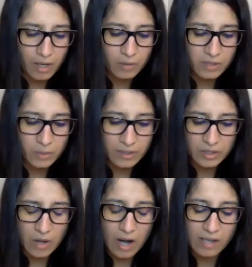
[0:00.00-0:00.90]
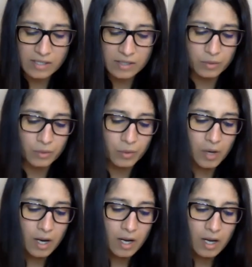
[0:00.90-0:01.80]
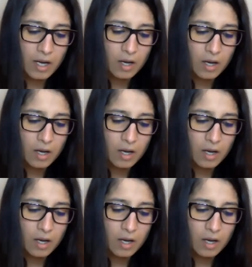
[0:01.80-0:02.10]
also wanted to ask you,